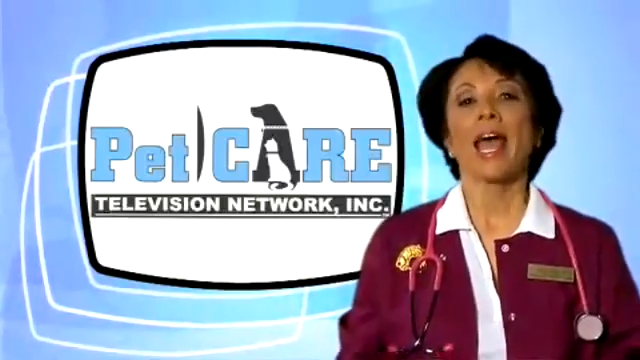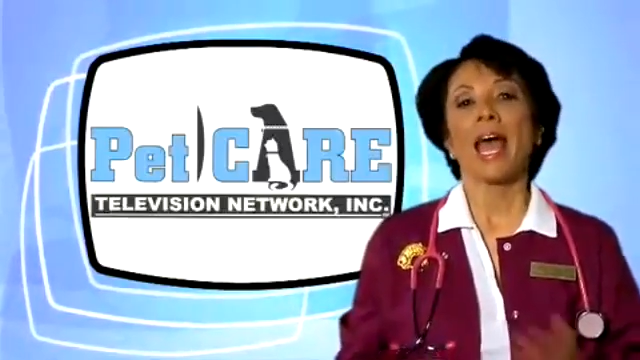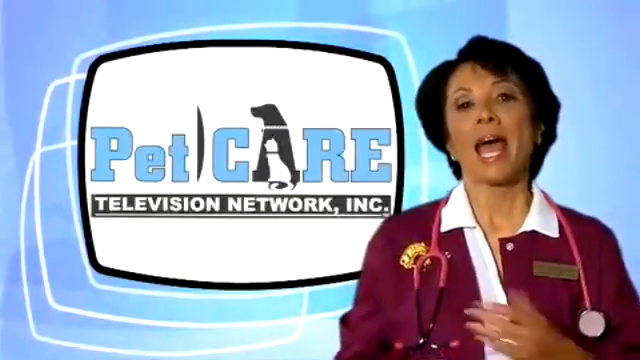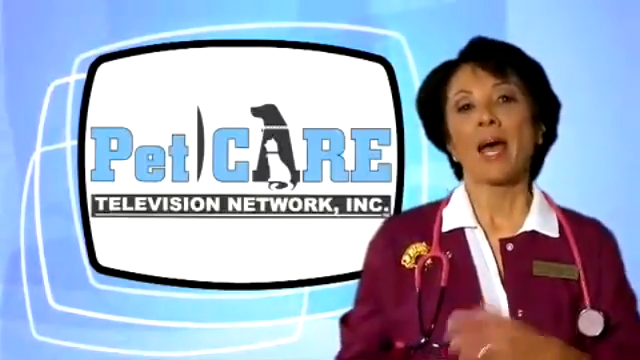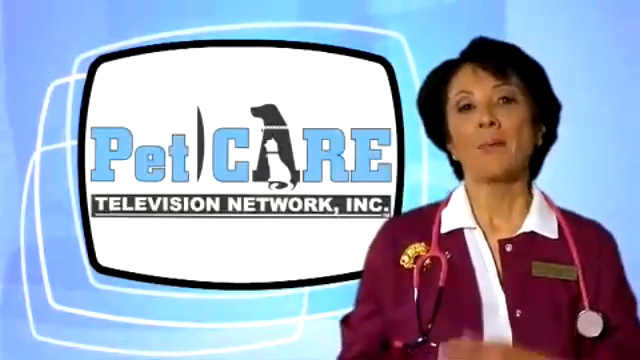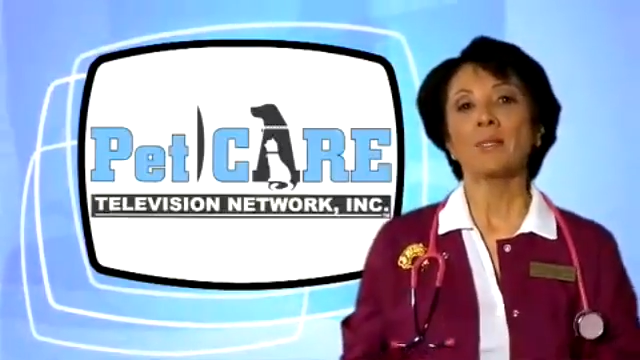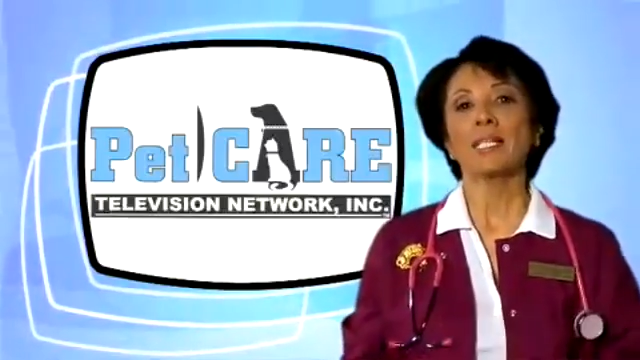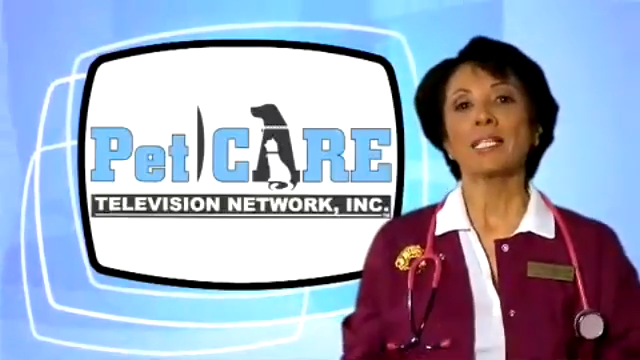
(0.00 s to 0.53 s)

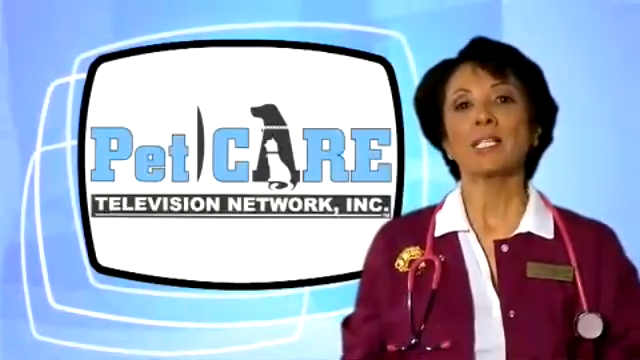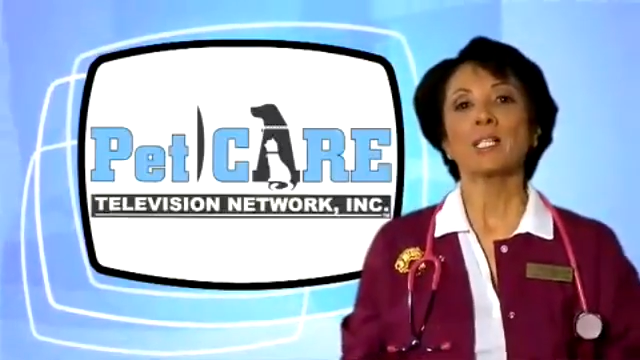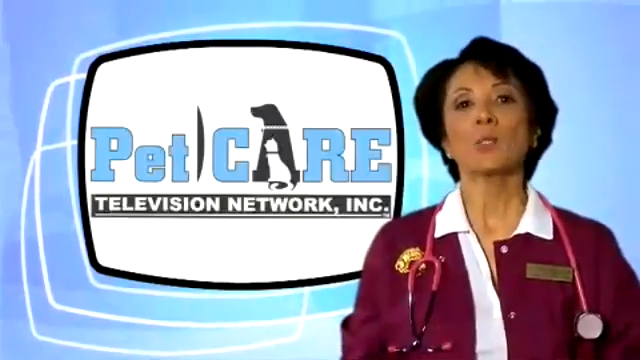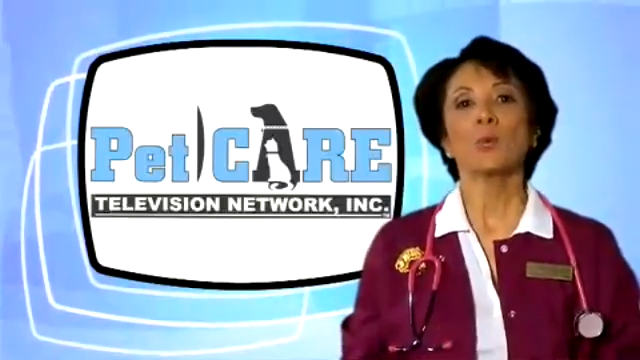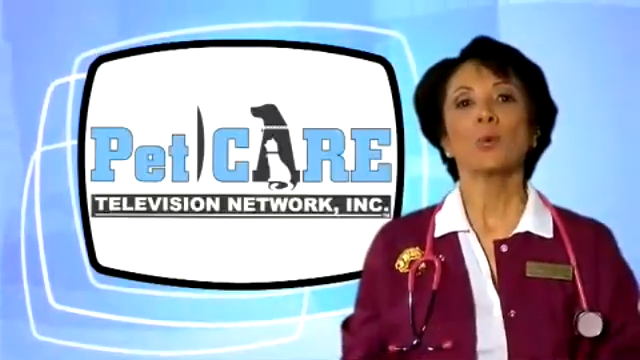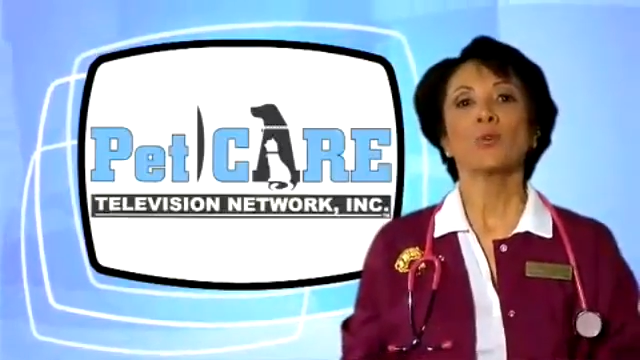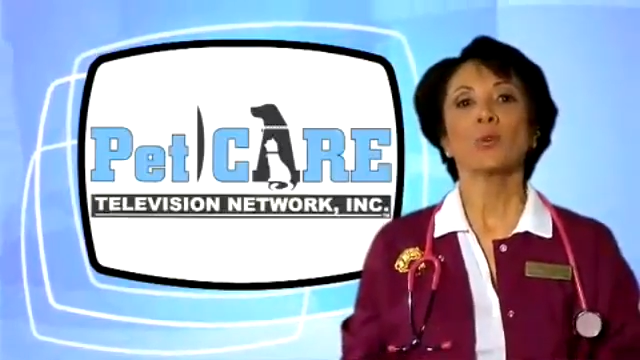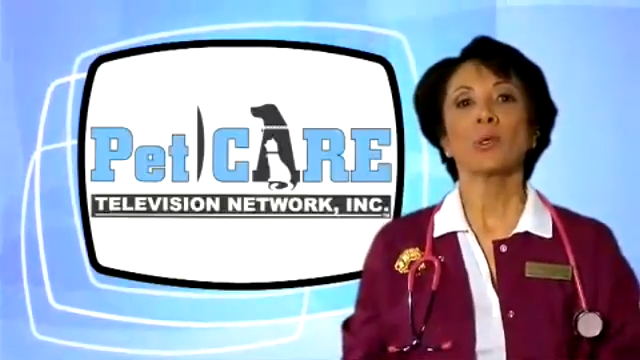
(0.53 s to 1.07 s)
Abscesses
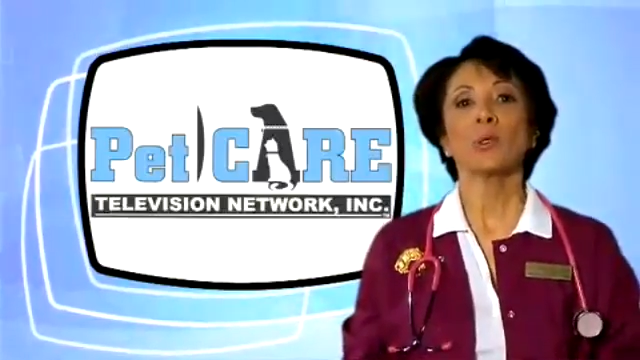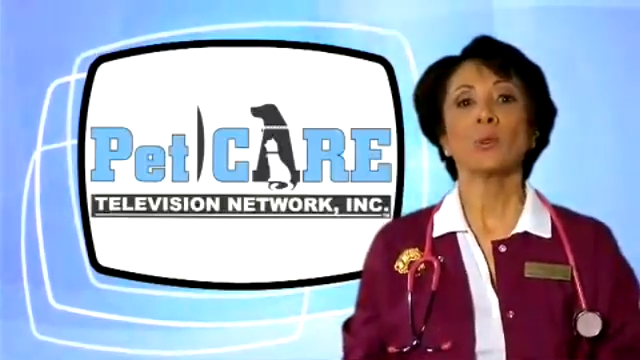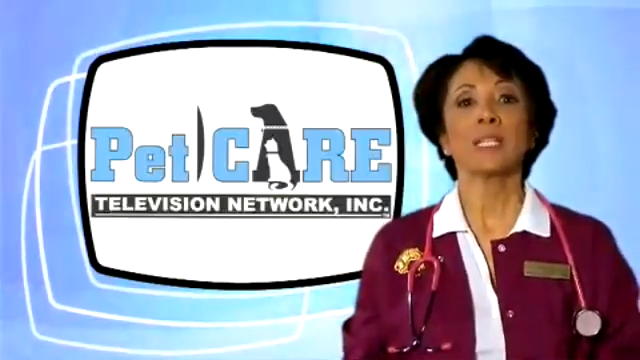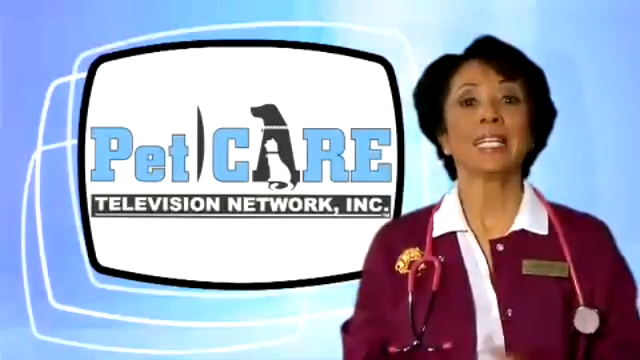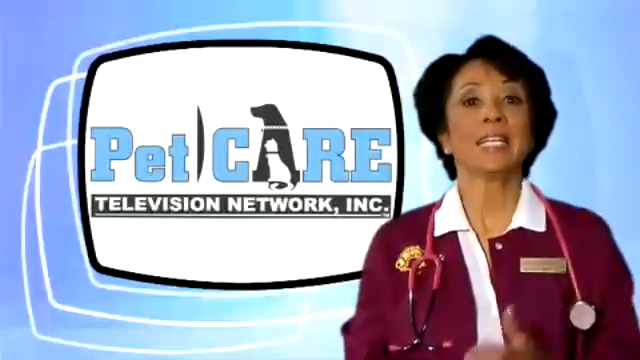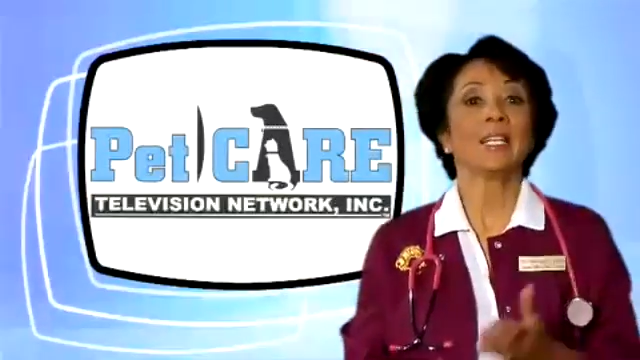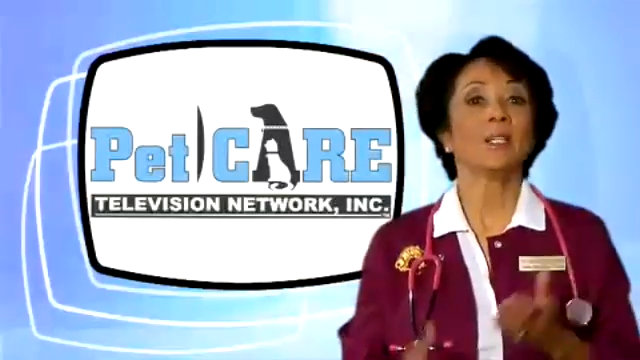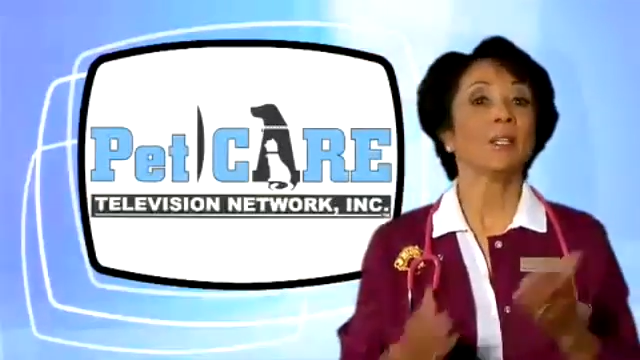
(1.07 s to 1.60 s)
will frequently
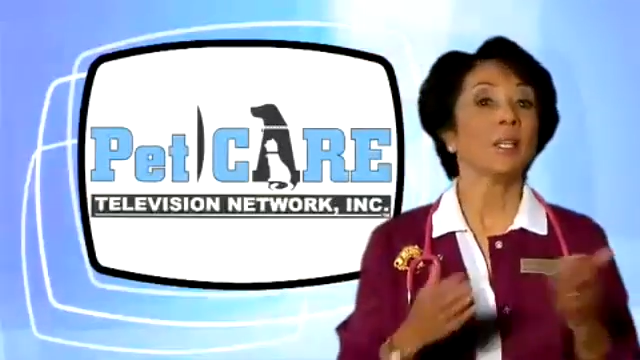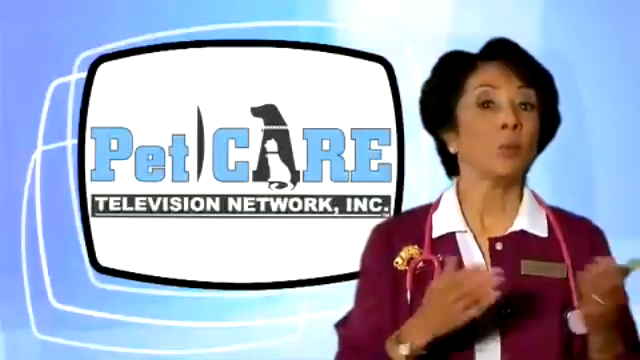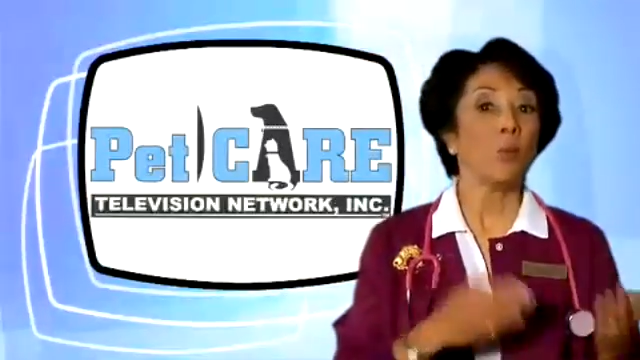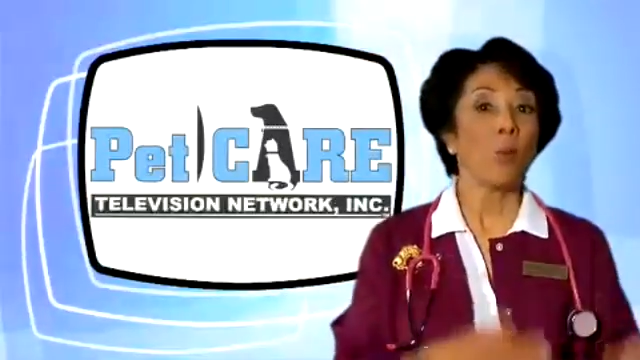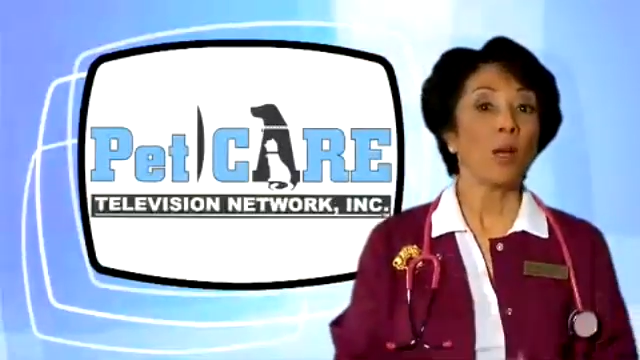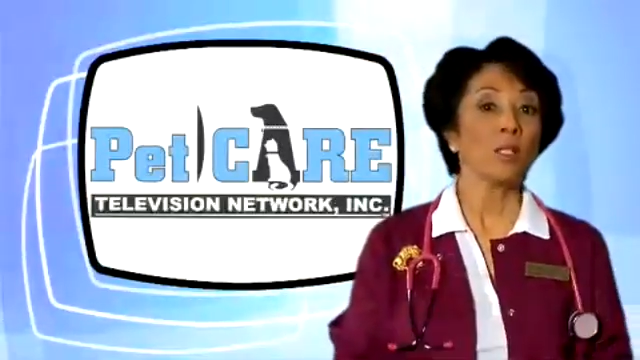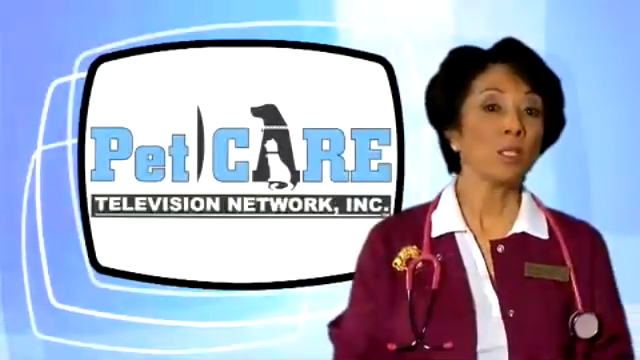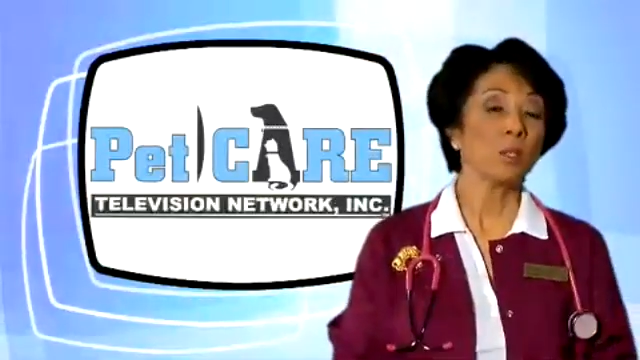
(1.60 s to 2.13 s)
heal in
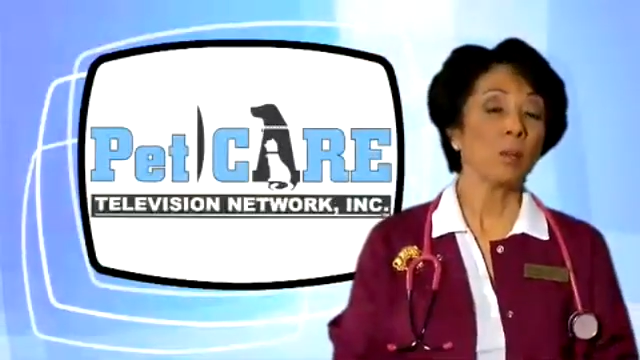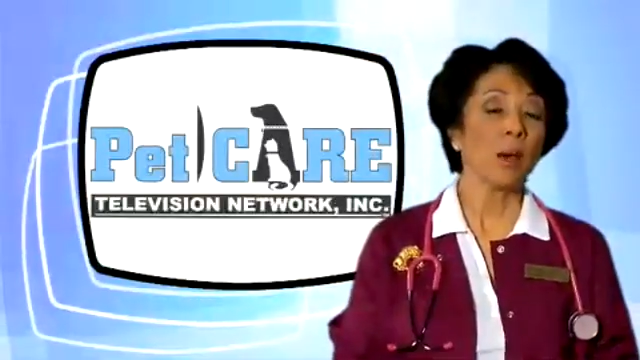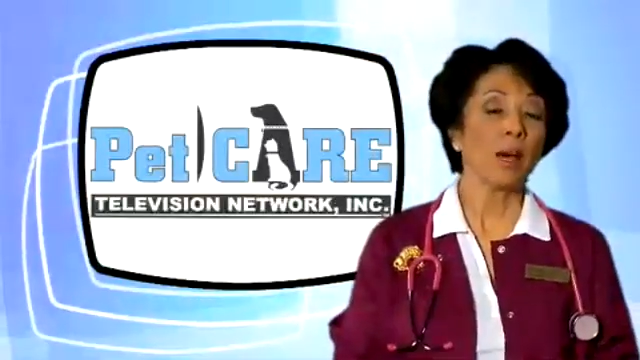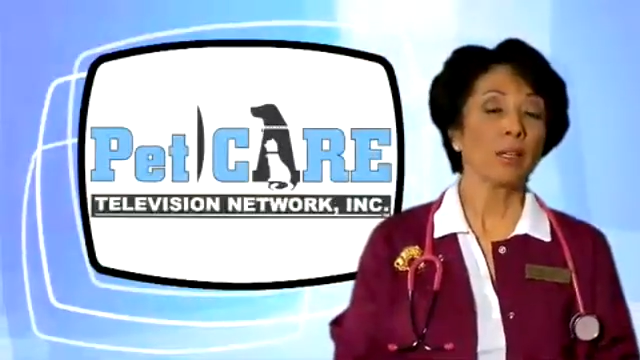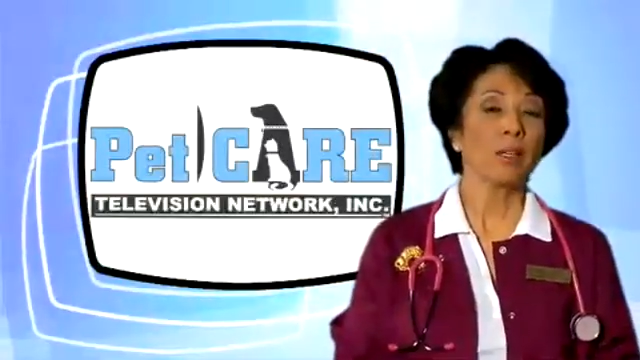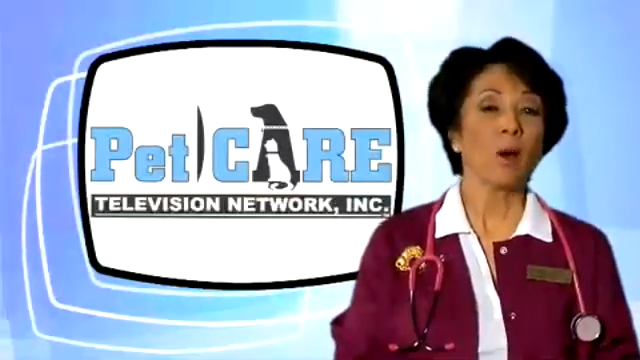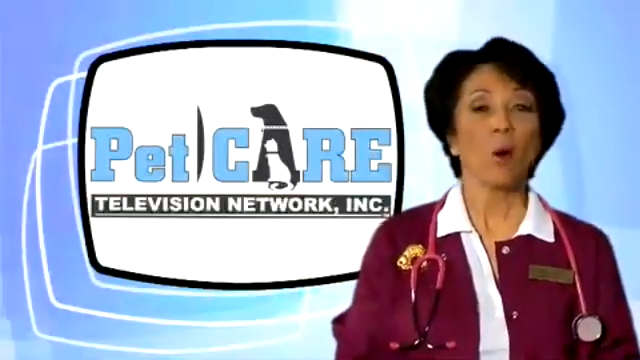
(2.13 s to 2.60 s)
one spot